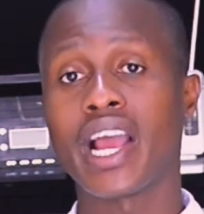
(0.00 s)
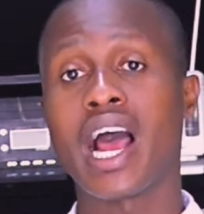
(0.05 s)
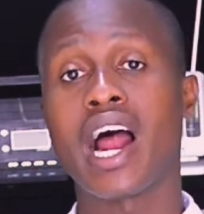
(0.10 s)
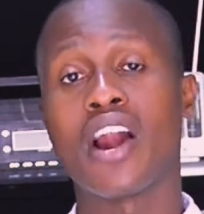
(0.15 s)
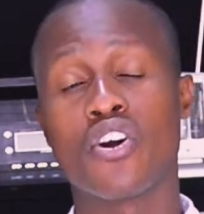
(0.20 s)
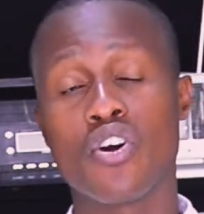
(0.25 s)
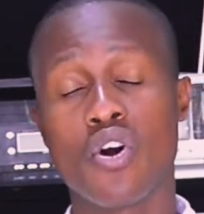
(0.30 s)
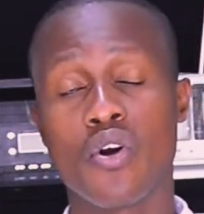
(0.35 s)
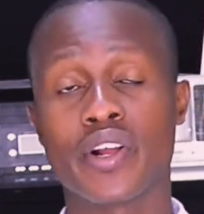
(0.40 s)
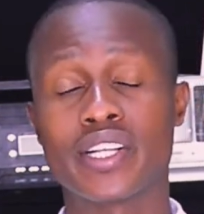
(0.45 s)

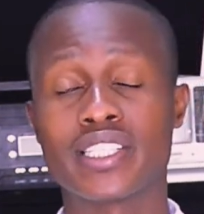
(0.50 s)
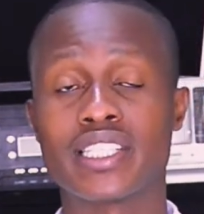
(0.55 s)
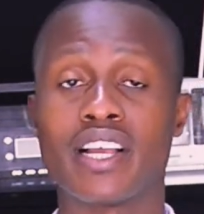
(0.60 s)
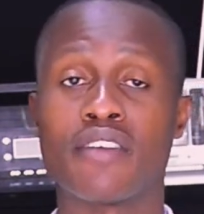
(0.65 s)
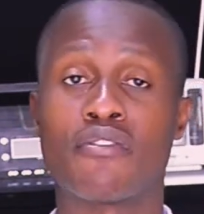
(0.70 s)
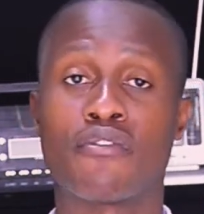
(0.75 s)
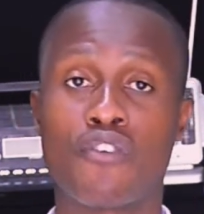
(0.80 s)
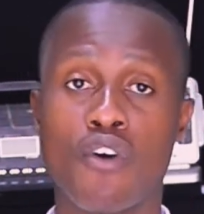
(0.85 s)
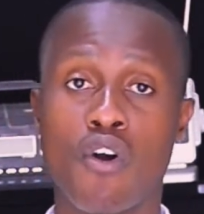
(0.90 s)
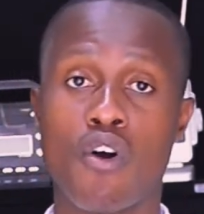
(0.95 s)
allowing the
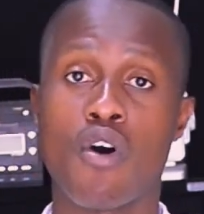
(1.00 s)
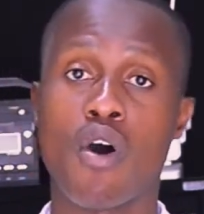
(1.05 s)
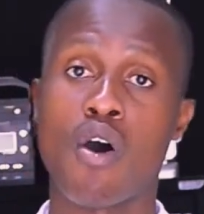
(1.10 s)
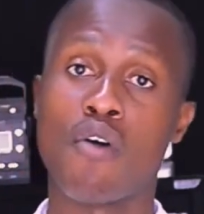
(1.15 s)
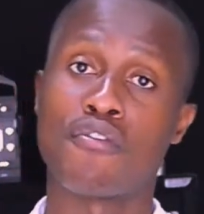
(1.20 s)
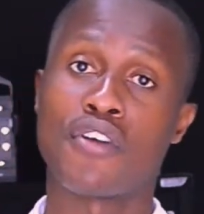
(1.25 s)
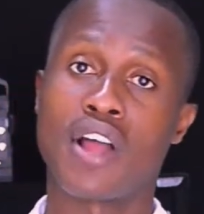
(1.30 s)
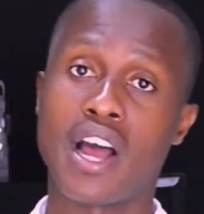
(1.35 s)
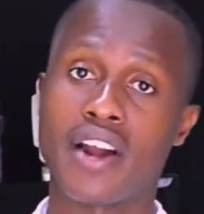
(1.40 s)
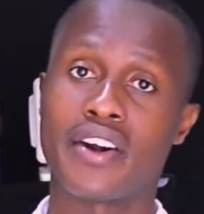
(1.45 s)
flow
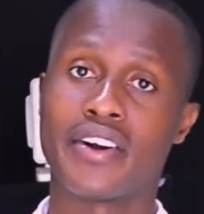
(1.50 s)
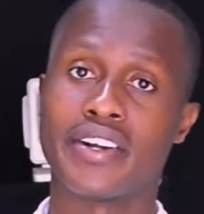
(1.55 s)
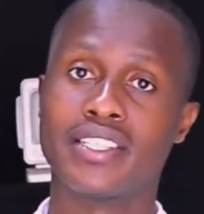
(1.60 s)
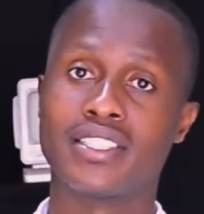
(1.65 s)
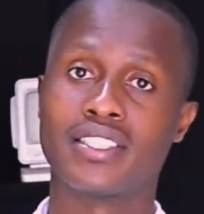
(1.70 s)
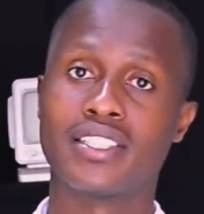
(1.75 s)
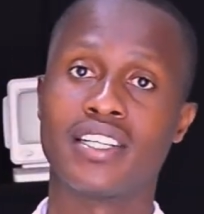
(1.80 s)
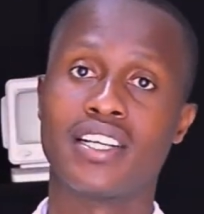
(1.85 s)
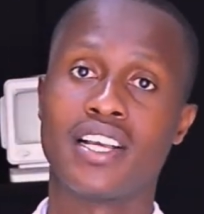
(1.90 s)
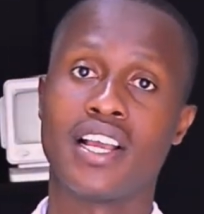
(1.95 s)
of
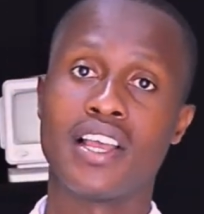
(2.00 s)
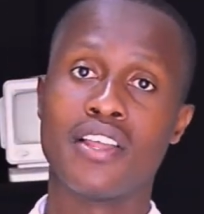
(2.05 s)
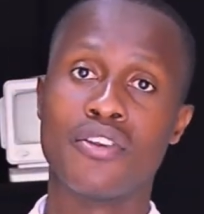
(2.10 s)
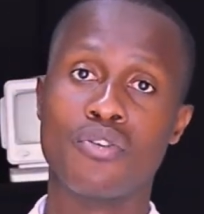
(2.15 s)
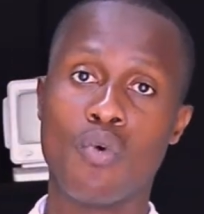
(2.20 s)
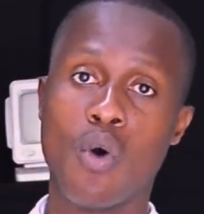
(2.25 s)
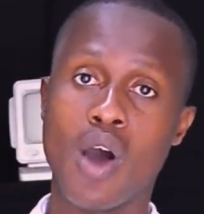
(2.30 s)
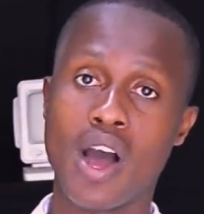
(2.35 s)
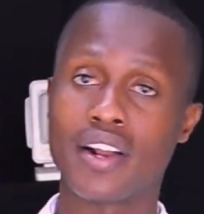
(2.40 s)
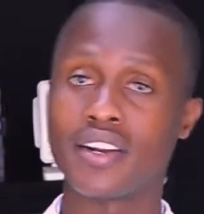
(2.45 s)
current in
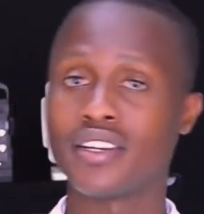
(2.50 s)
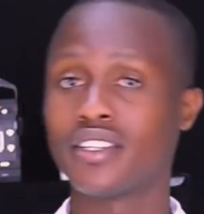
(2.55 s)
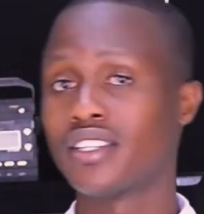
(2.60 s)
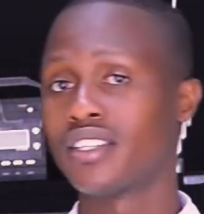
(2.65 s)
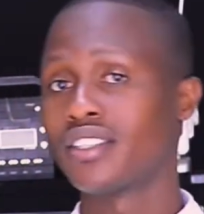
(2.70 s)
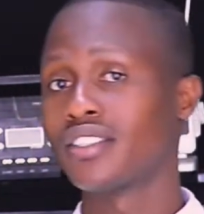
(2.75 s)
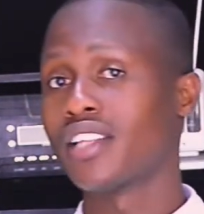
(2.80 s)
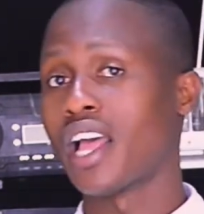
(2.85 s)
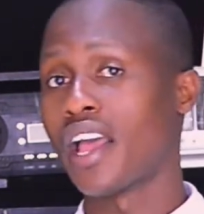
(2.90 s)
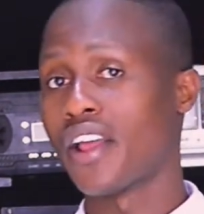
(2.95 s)
one
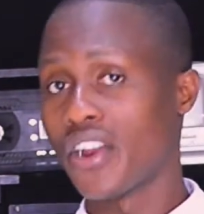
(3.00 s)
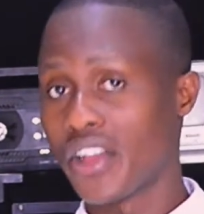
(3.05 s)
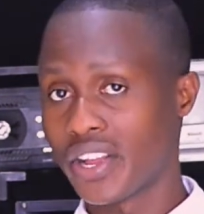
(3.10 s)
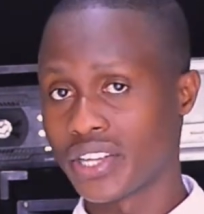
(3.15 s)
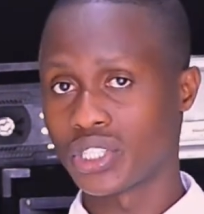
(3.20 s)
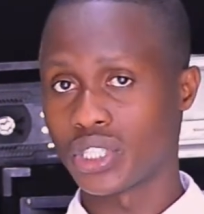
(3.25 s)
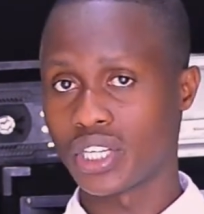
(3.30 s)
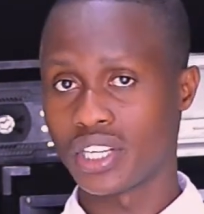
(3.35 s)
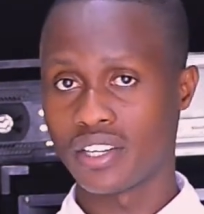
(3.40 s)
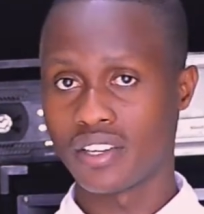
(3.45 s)

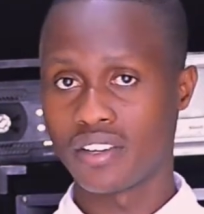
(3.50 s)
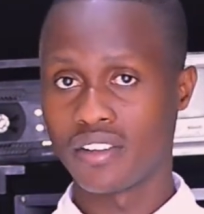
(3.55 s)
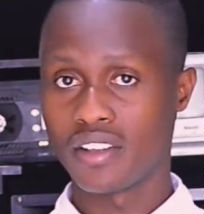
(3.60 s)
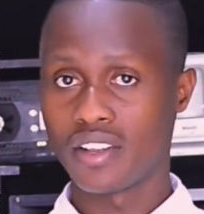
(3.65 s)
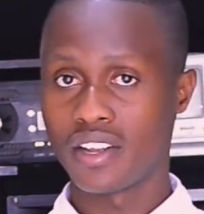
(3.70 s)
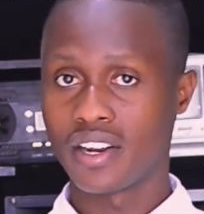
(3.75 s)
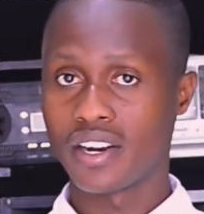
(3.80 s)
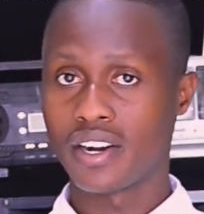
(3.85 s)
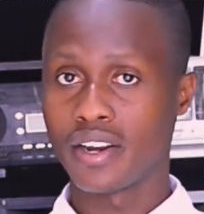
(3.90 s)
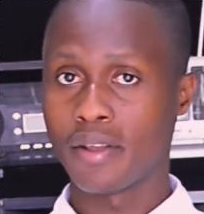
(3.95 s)
direction.
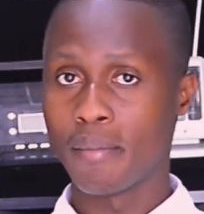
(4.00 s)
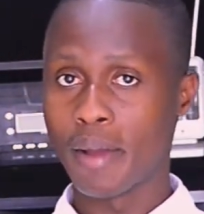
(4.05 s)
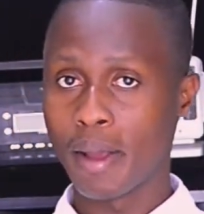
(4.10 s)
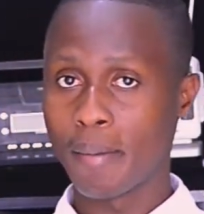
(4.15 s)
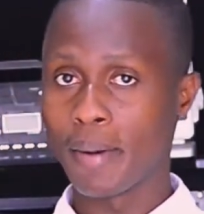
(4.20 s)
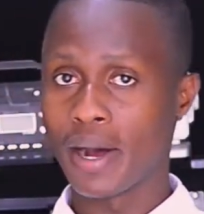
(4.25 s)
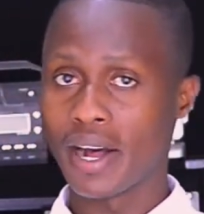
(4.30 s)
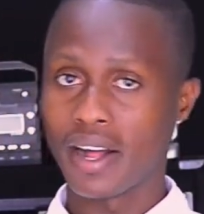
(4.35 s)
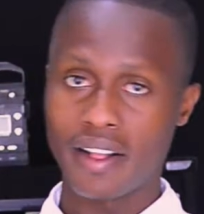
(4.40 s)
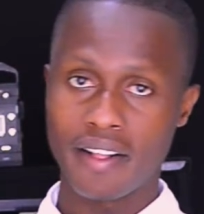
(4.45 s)

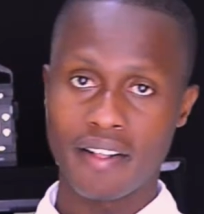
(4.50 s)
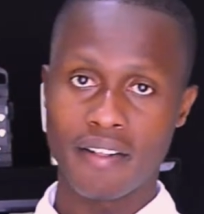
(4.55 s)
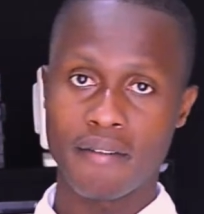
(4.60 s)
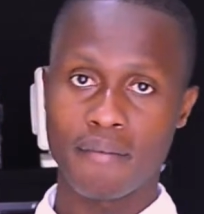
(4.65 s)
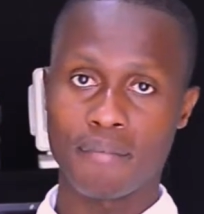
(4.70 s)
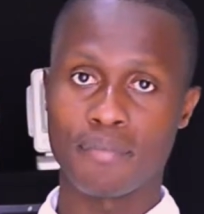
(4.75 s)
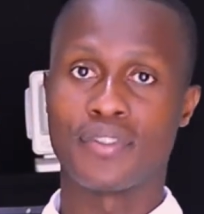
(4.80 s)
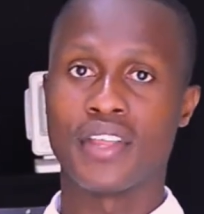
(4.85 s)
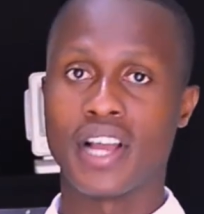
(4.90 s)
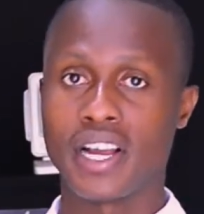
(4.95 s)
Remember
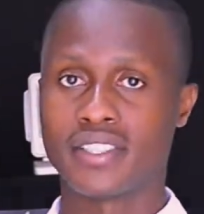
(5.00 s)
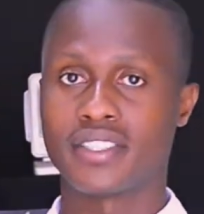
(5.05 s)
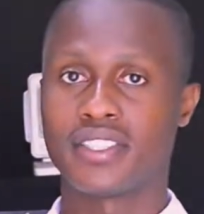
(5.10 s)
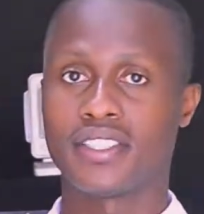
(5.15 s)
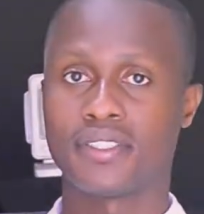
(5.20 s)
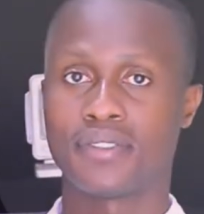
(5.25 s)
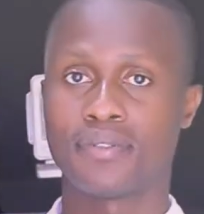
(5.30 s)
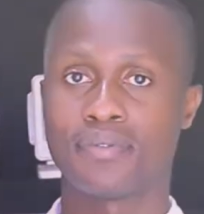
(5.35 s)
that.